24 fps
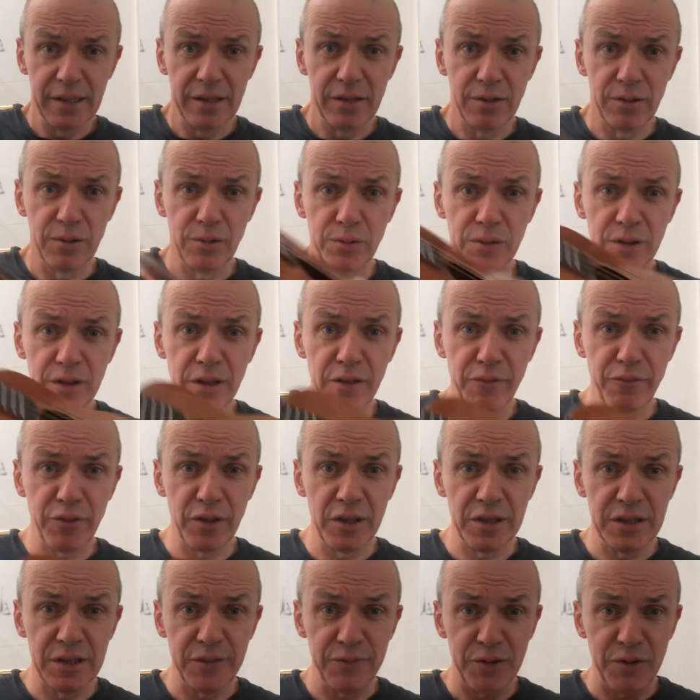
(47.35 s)
hold it in
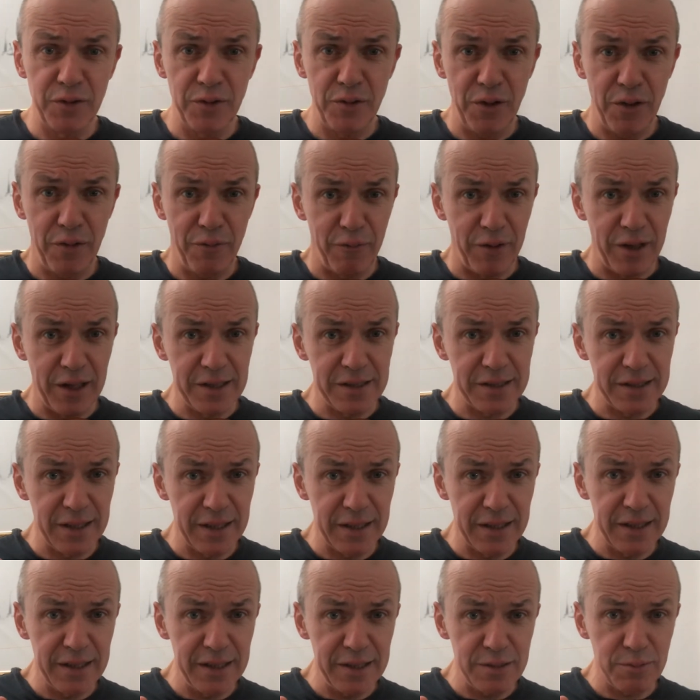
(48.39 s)
front of you,
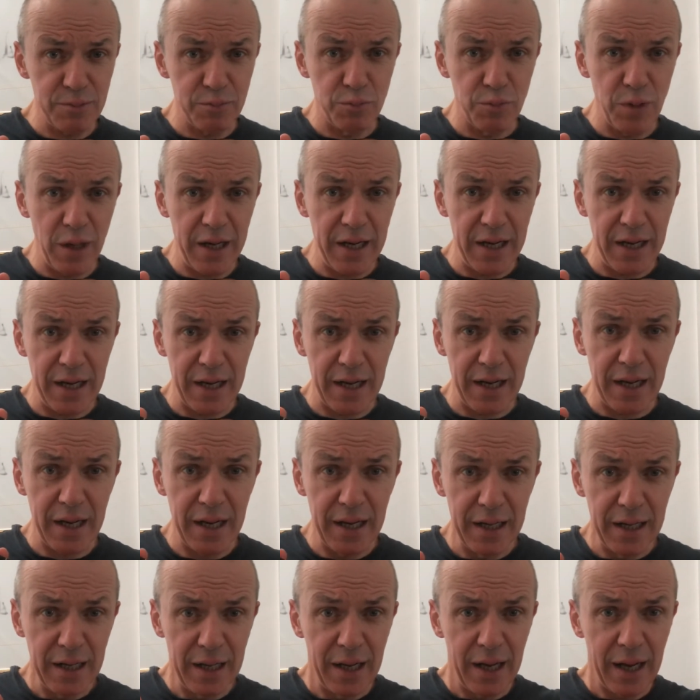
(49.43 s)
facing this way.
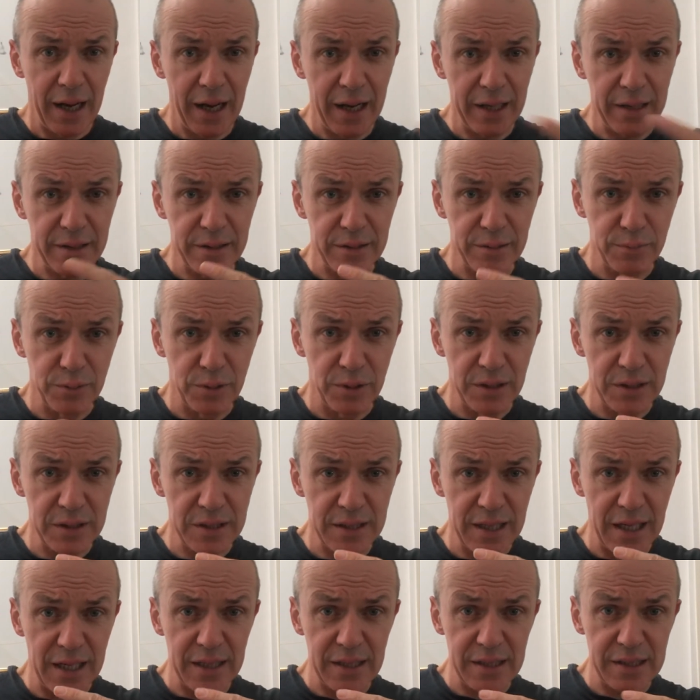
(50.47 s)
Head towards
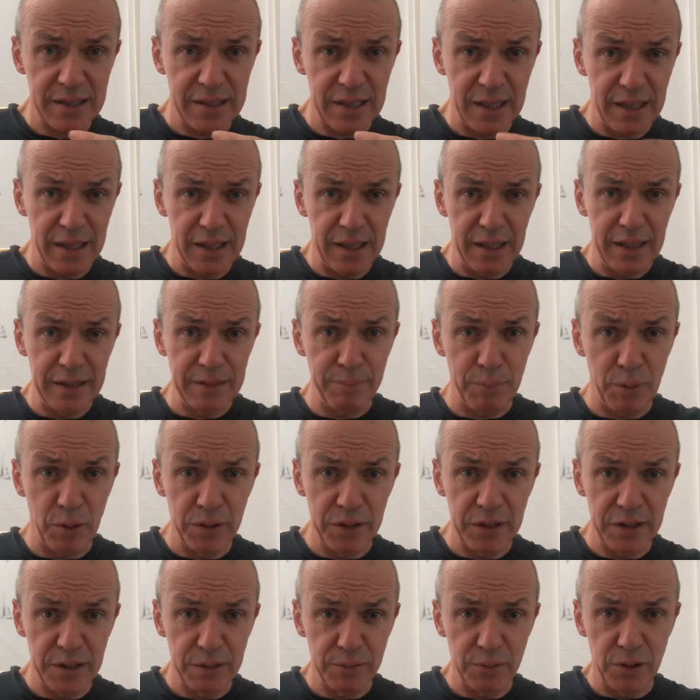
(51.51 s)
that side,
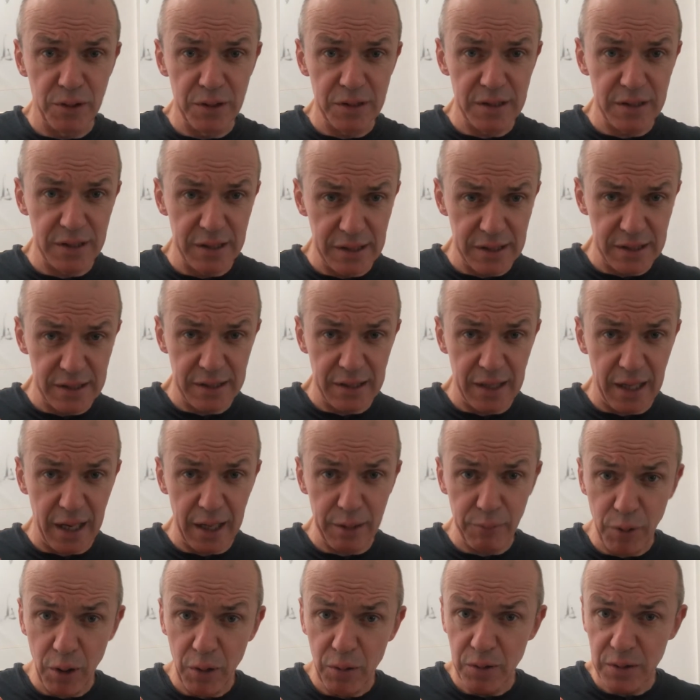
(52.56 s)
body towards this side.
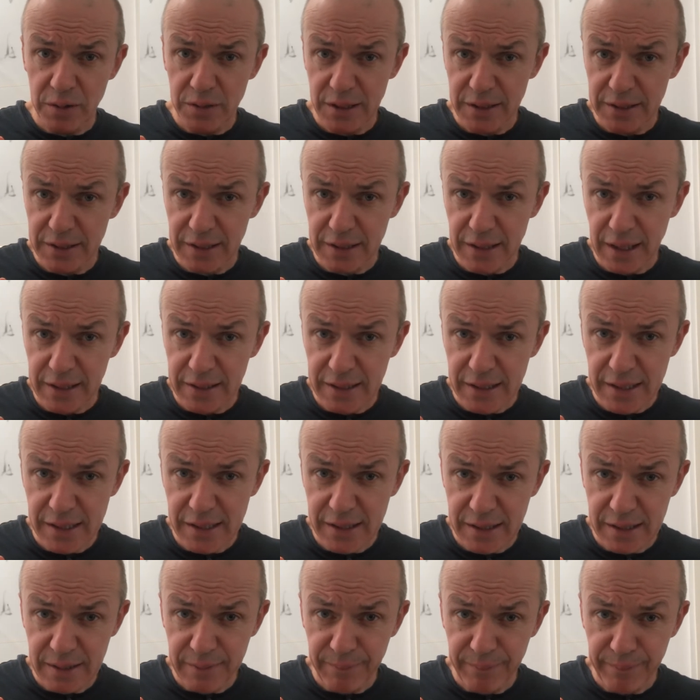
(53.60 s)
We're all sitting like
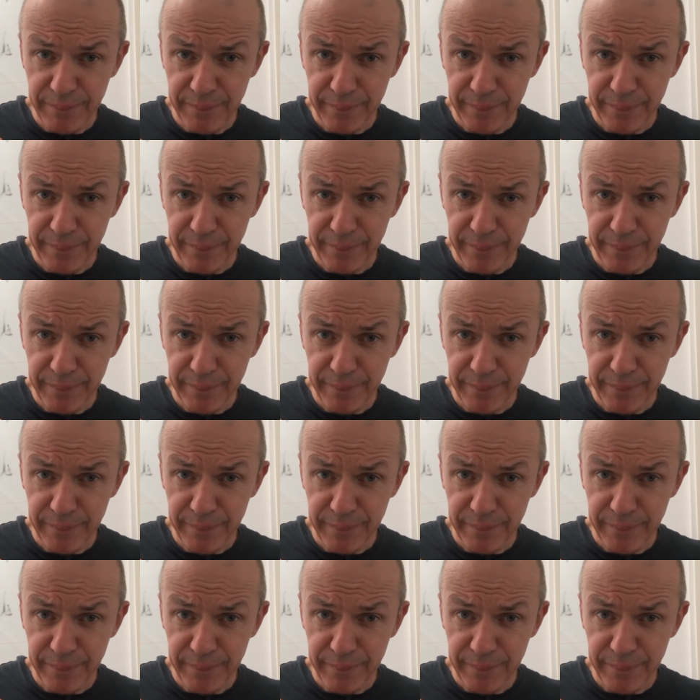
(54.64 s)
this.